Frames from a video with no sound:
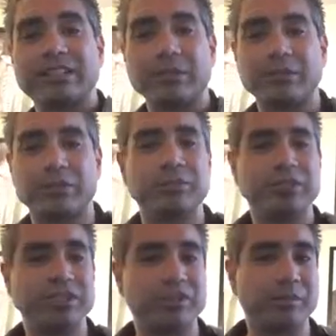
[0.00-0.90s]
say, with some
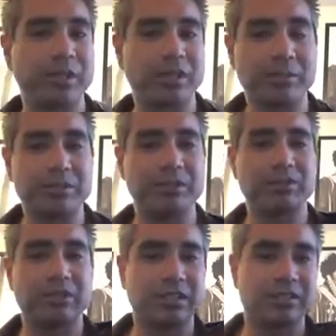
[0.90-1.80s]
decent pickups. These
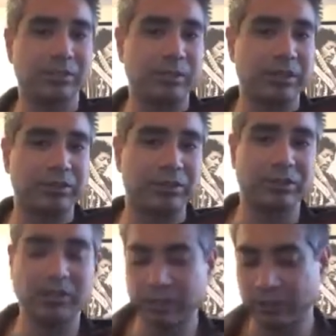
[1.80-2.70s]
are Texas
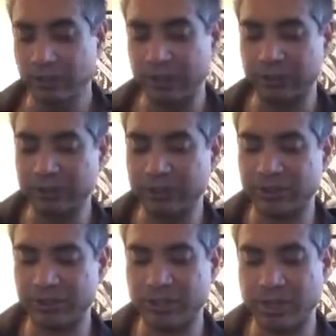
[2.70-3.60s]
Specials. I
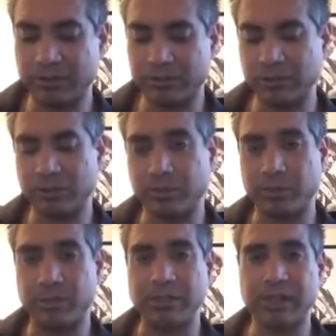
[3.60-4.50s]
changed this out to a
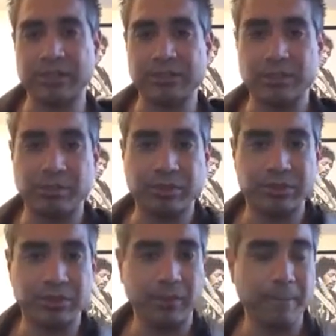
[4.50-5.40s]
pearly gates in the
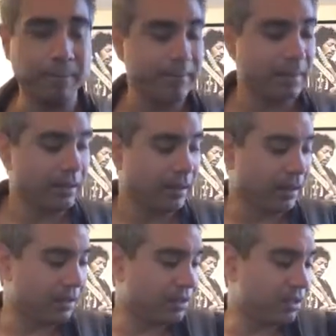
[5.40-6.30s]
bridge, though.
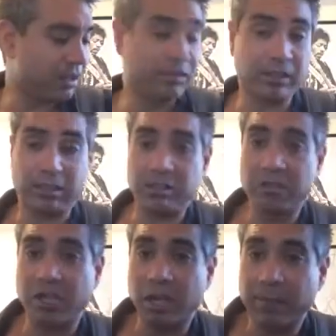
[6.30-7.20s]
And then you have like a
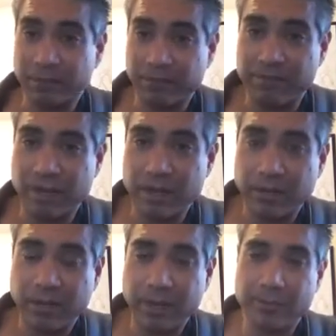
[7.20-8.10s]
good amp, like a
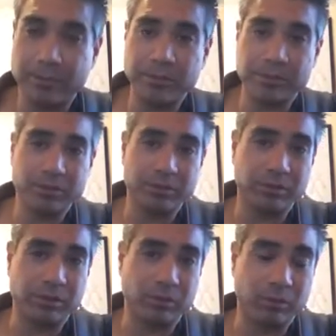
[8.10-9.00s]
Fender amp I'm
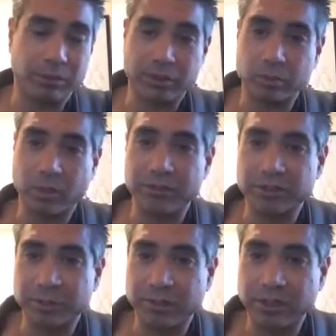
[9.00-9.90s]
using with a
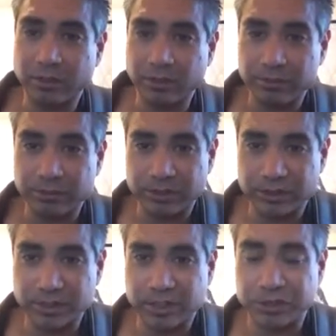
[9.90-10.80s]
12-inch speaker with
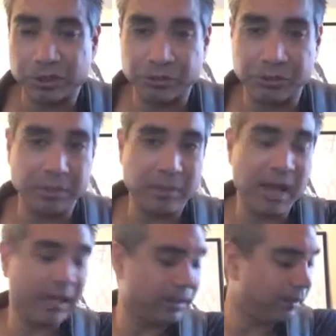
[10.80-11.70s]
a Celestion
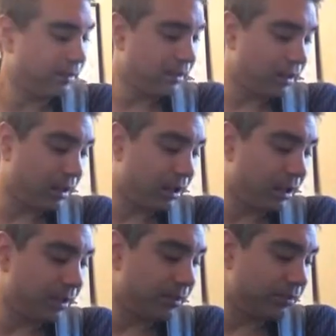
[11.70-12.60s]
greenback.
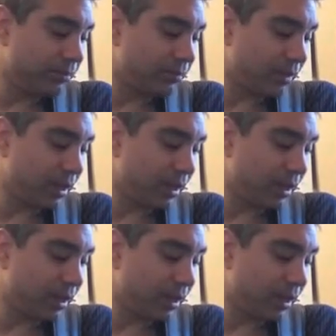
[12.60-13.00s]
You